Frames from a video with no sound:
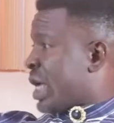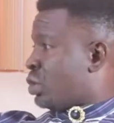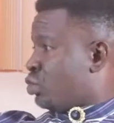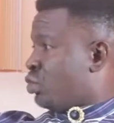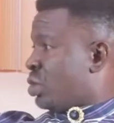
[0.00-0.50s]
I
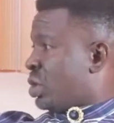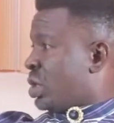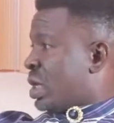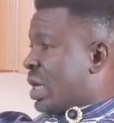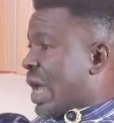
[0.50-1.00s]
do.
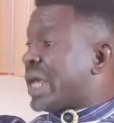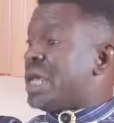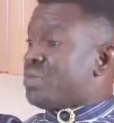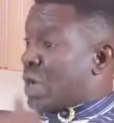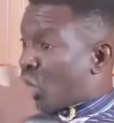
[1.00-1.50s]
I
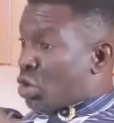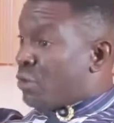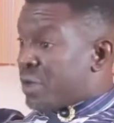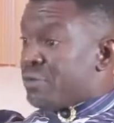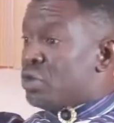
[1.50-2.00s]
keep record
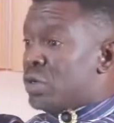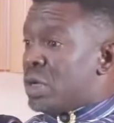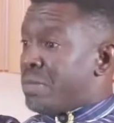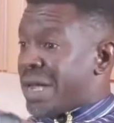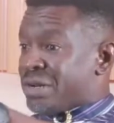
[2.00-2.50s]
of even
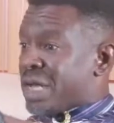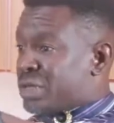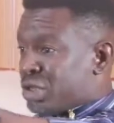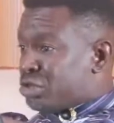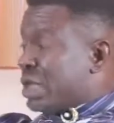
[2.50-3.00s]
my
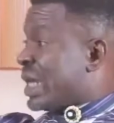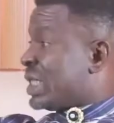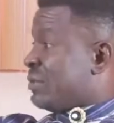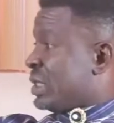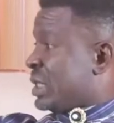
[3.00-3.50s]
transactional
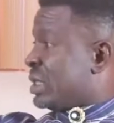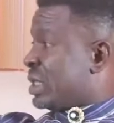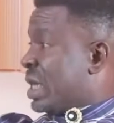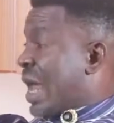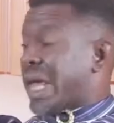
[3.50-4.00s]
activities.